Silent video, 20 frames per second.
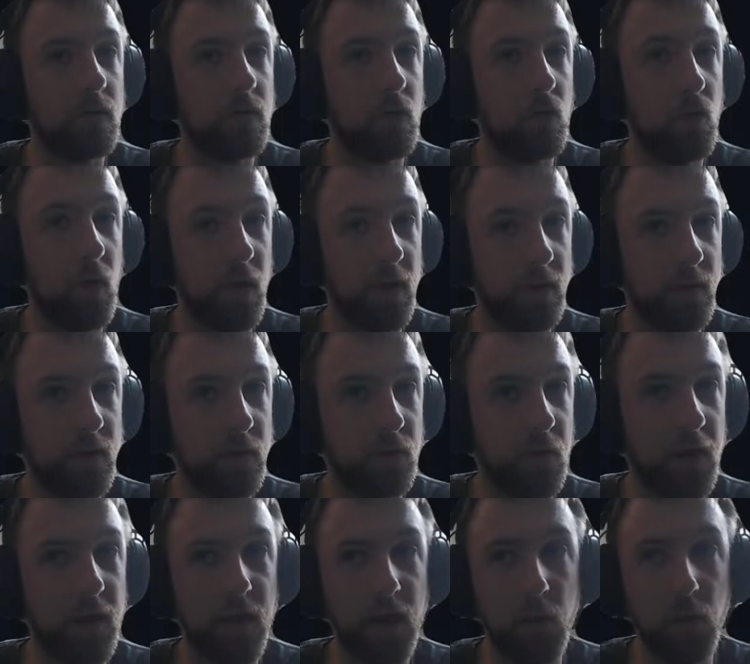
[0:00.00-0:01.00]
correctly,
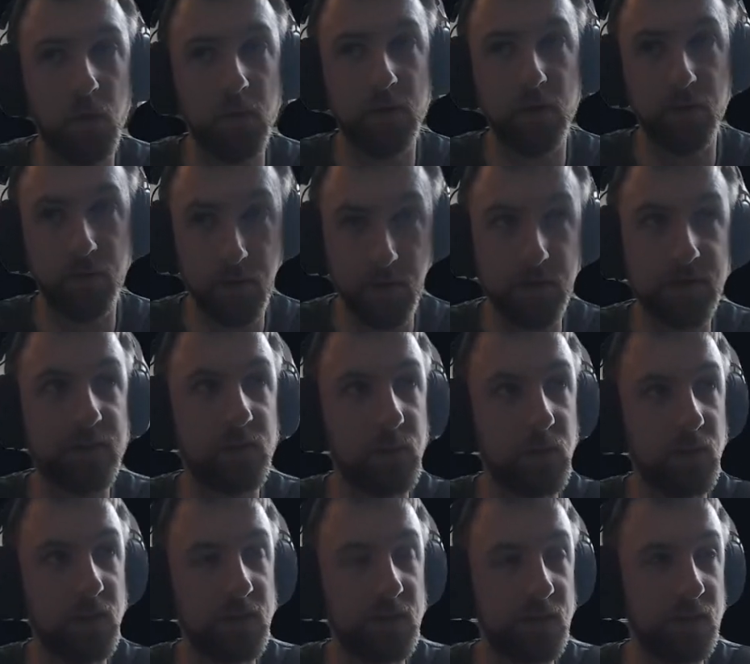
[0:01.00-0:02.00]
right? I want the fan
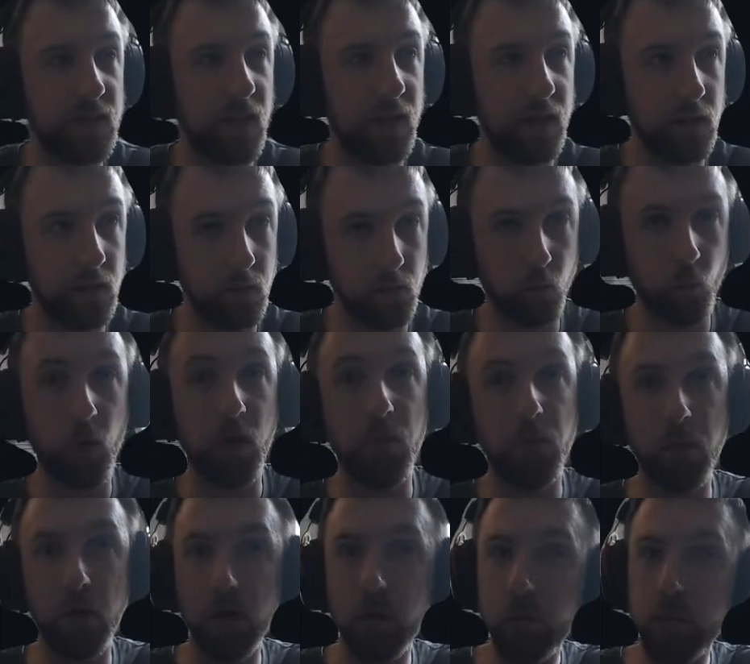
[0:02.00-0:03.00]
speeds to like
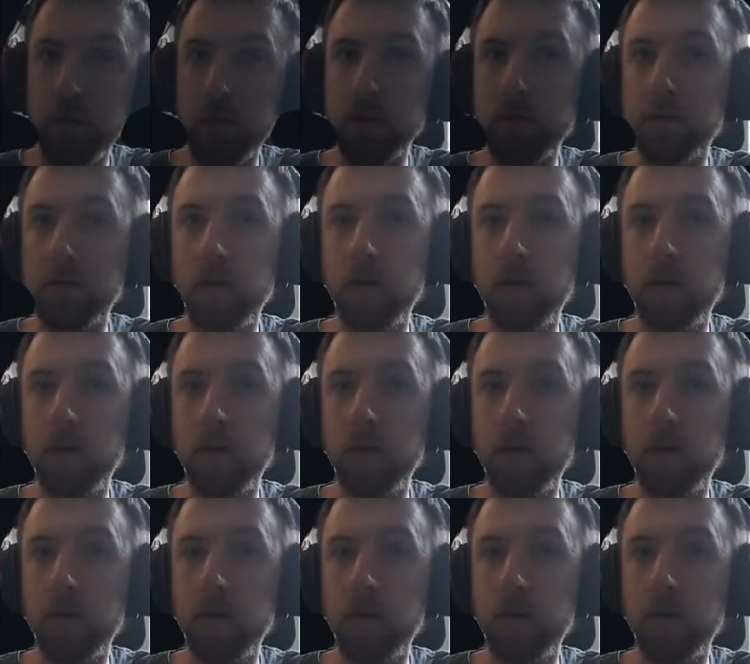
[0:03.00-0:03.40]
ramp up and